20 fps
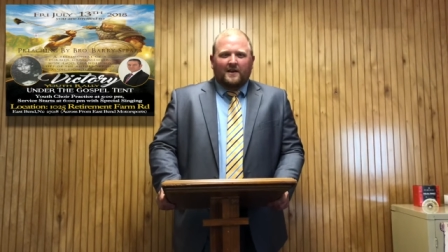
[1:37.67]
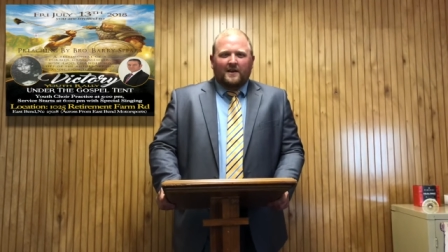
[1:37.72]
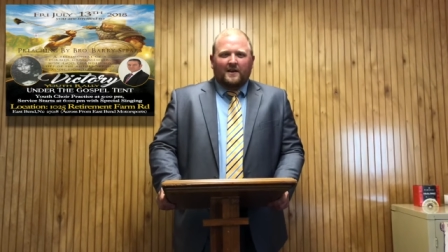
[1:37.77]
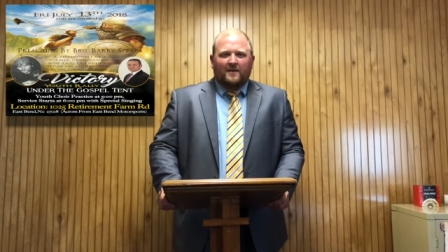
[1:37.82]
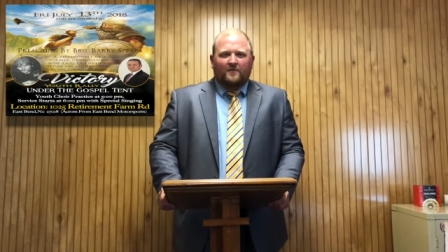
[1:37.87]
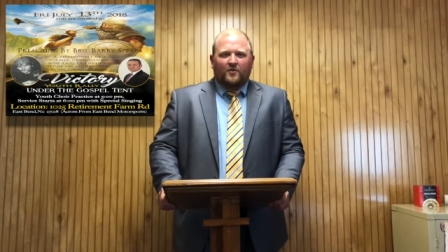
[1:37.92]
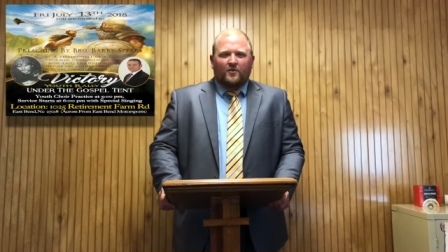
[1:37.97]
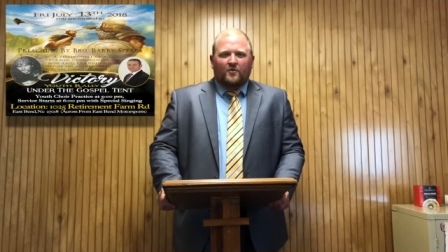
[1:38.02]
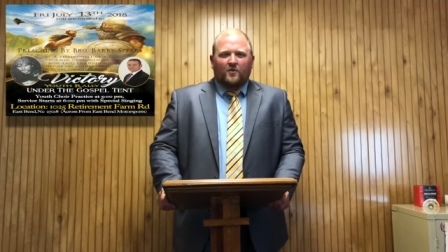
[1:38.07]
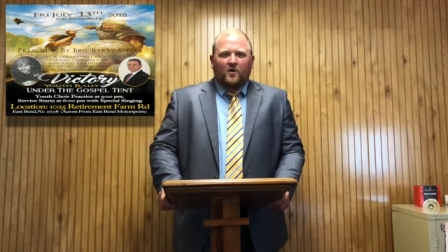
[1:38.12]

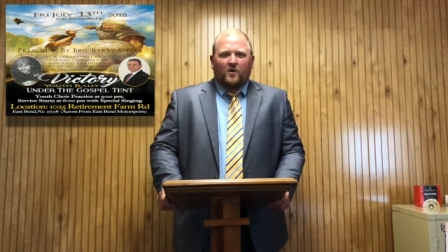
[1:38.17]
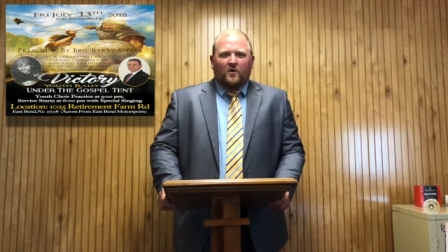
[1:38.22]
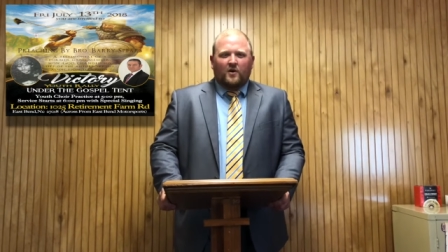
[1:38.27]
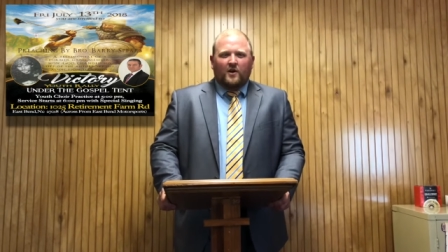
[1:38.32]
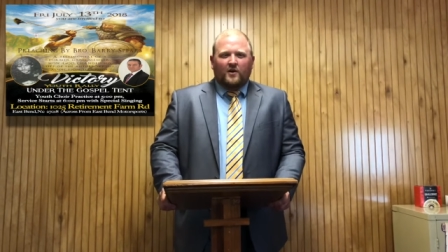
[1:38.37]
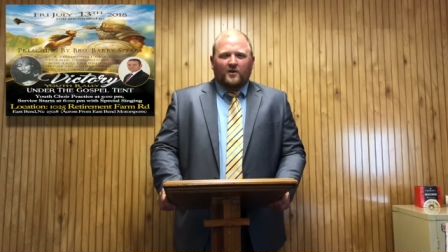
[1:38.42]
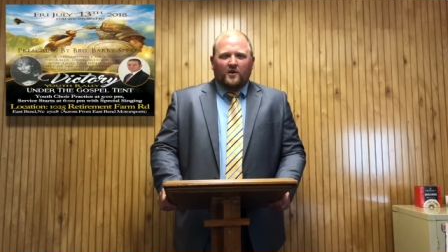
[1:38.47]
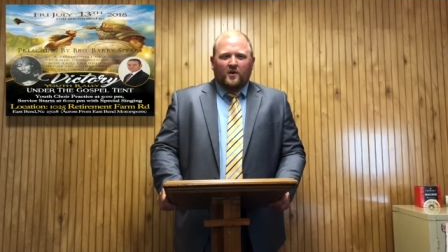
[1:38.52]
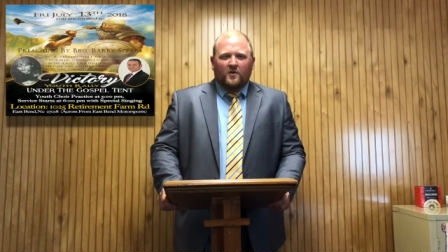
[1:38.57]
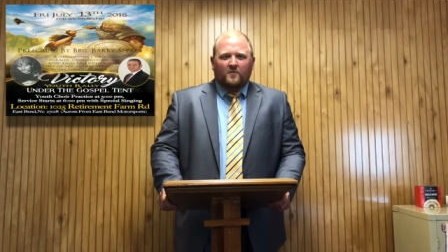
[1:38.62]
if you
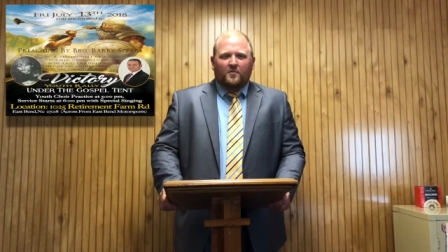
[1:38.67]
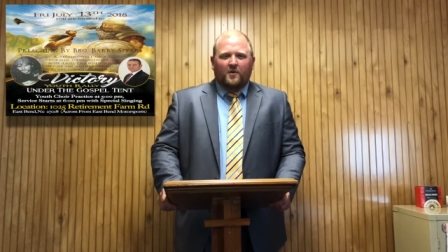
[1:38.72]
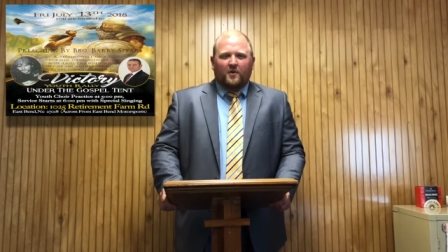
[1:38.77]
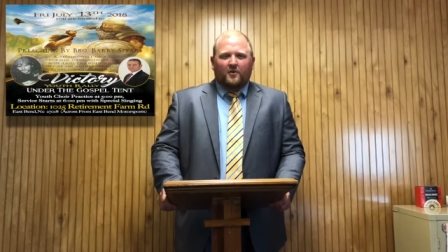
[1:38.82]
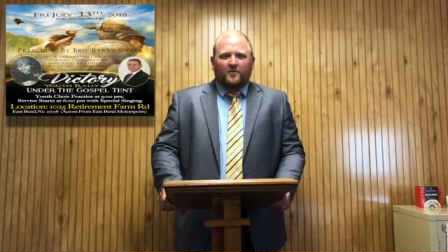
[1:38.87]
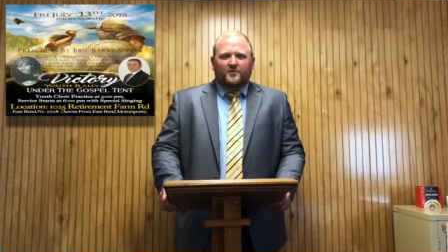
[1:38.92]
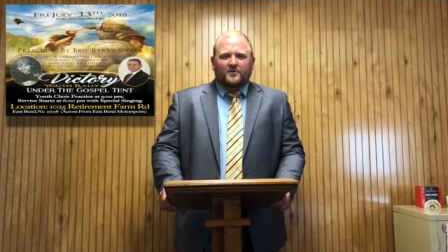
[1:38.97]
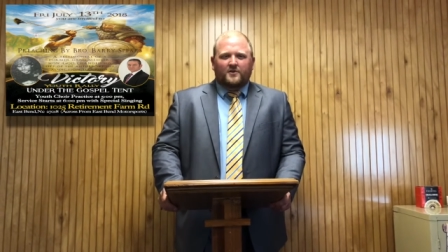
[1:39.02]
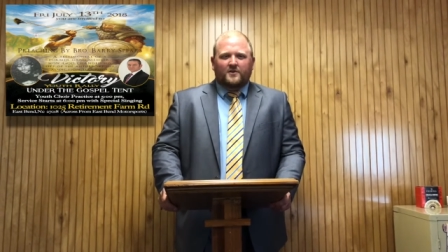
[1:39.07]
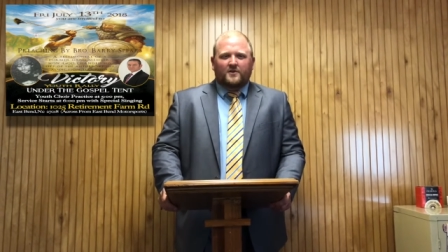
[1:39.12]
are a young
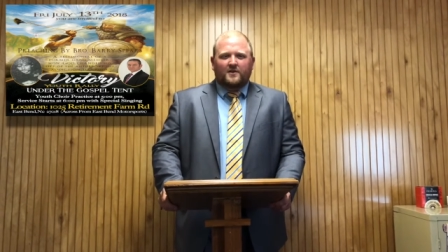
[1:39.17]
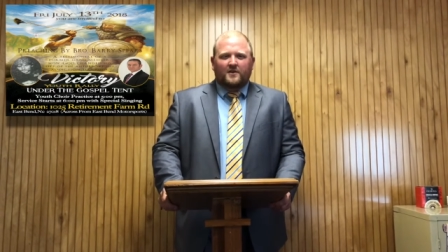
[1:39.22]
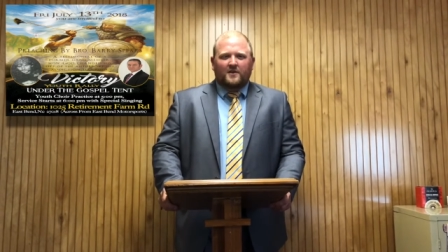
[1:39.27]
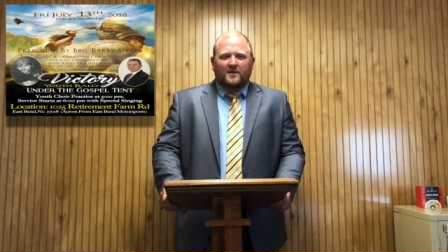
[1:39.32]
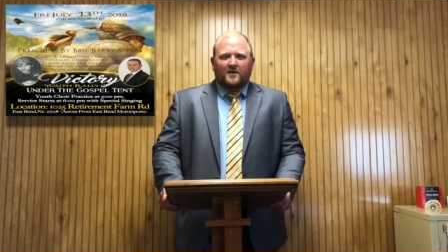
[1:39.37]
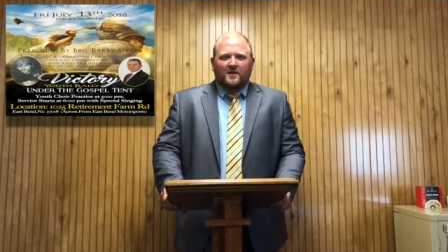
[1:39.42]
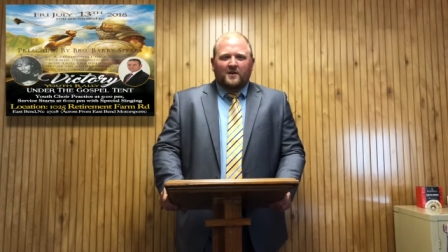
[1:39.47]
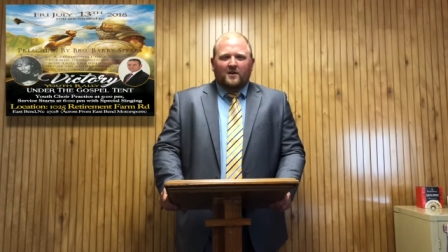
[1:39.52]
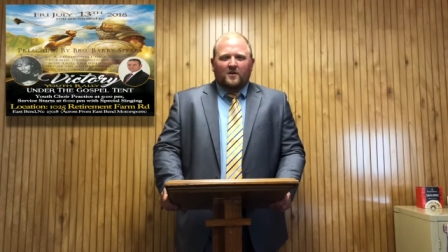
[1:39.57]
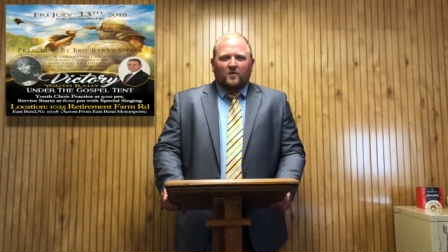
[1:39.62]
person,
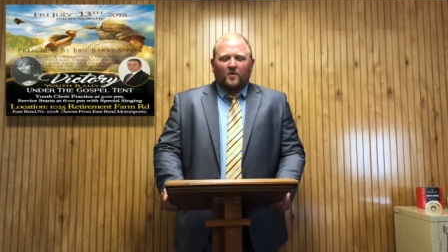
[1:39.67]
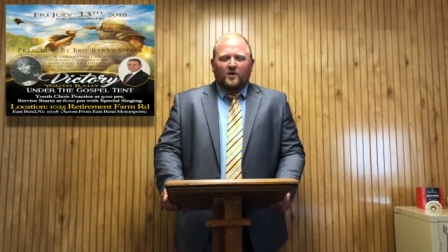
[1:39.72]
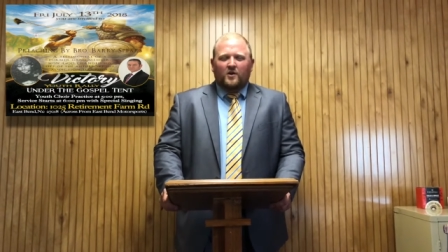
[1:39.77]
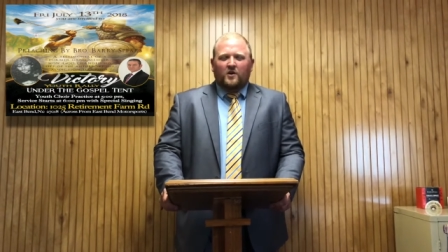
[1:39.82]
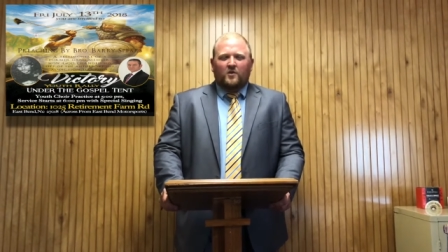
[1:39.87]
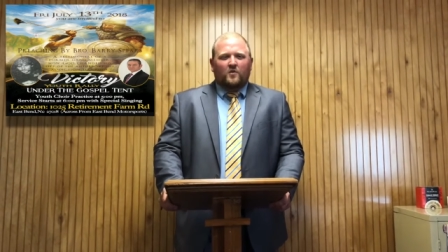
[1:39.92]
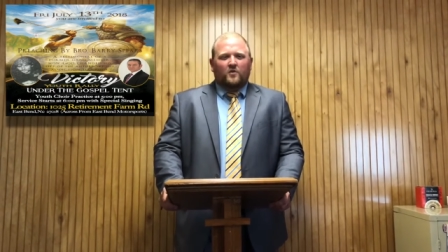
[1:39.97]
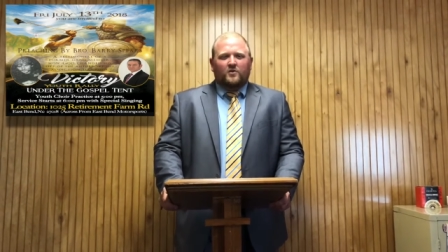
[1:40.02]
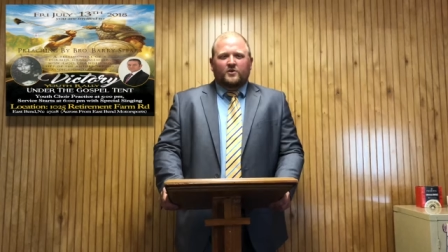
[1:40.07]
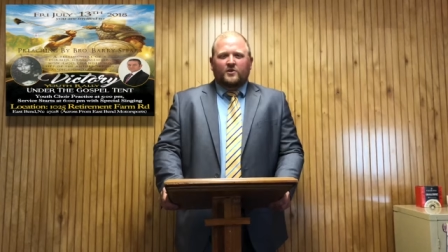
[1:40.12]
we
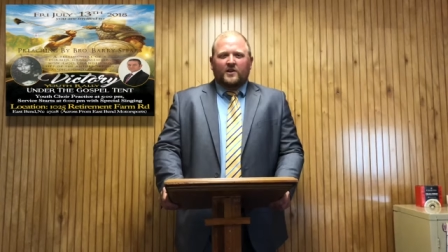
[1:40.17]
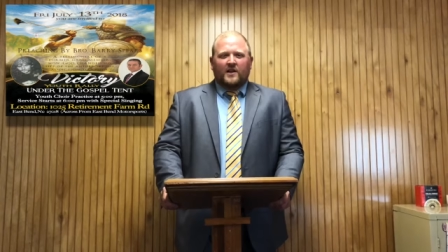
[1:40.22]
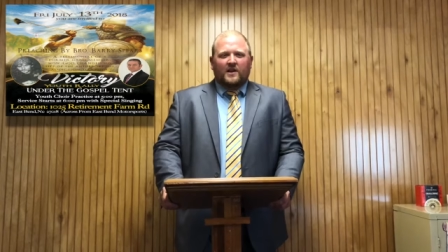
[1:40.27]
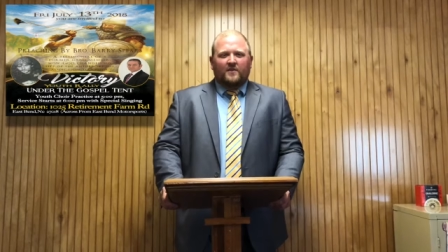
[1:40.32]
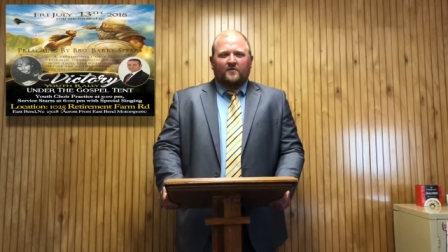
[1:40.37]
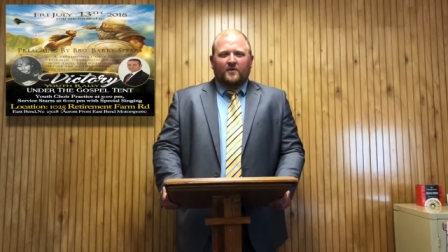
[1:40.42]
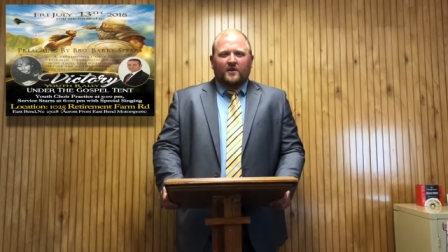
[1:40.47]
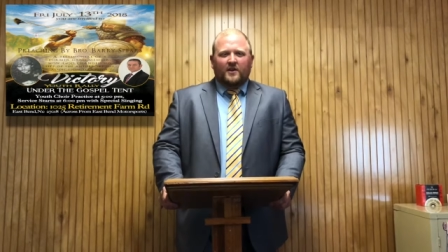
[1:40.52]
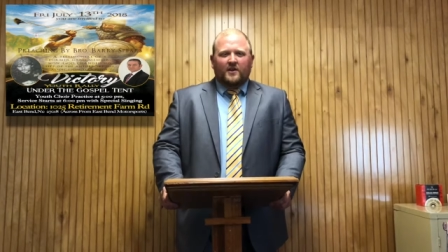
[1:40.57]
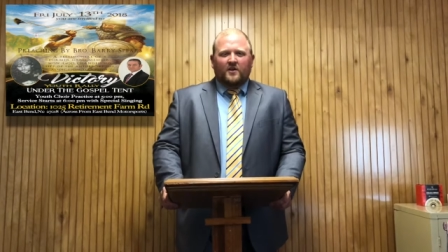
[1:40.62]
don't want you to
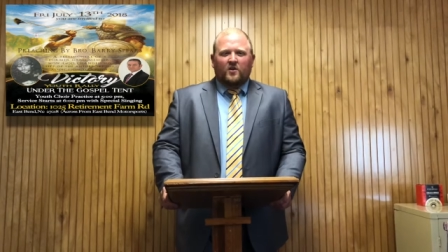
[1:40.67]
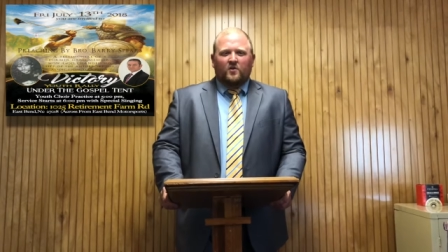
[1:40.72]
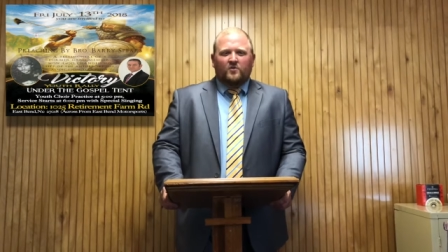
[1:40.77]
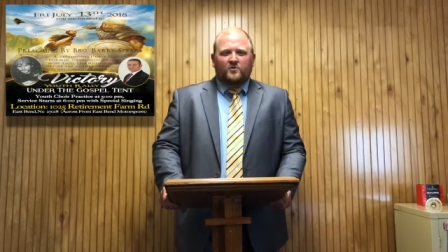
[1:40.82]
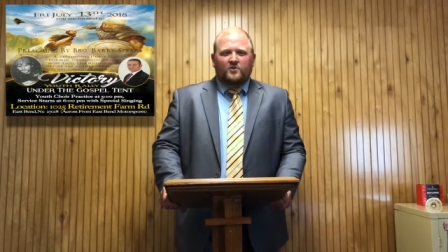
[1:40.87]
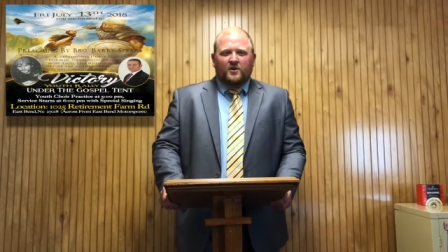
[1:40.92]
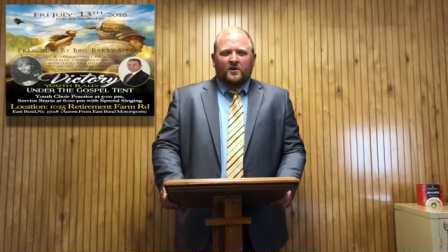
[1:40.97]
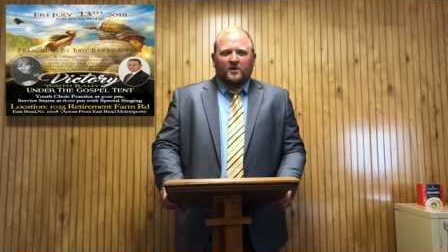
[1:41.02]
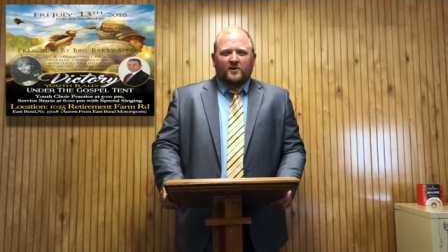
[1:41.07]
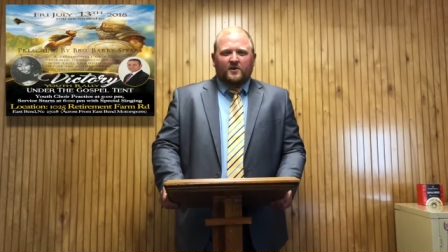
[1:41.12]
ever get
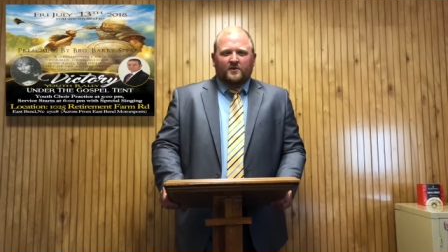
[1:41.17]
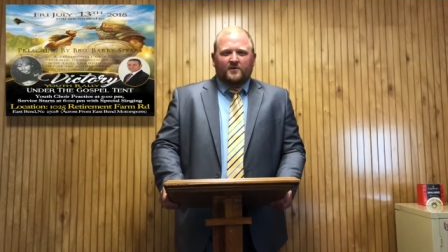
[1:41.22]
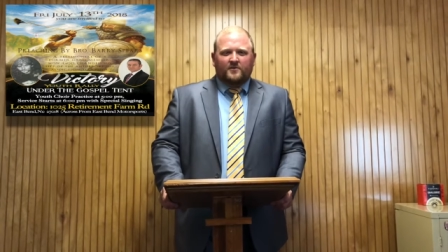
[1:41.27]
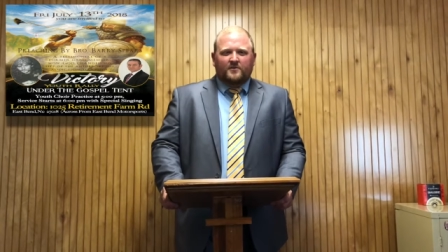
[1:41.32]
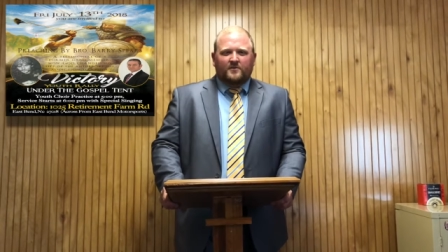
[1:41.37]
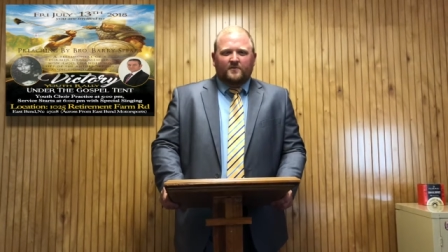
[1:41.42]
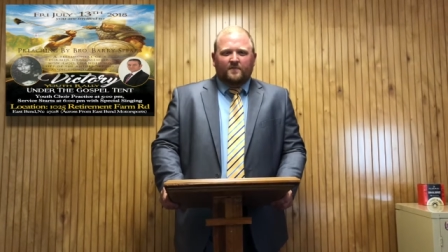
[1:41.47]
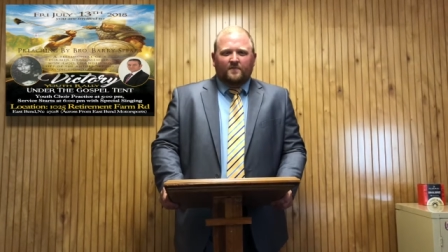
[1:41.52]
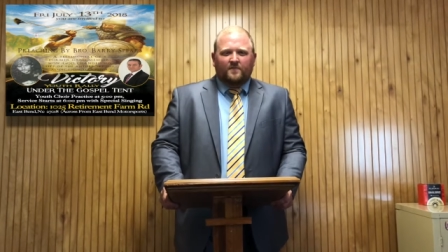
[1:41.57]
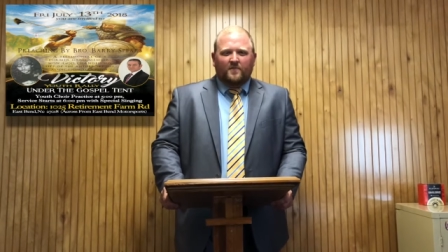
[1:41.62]
on
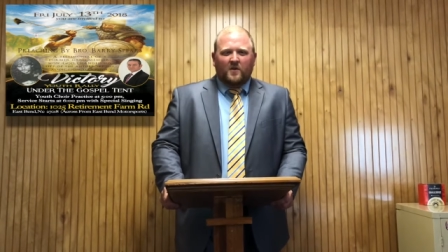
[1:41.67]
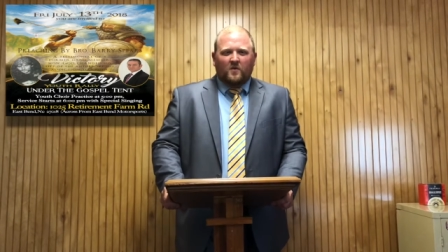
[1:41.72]
drugs.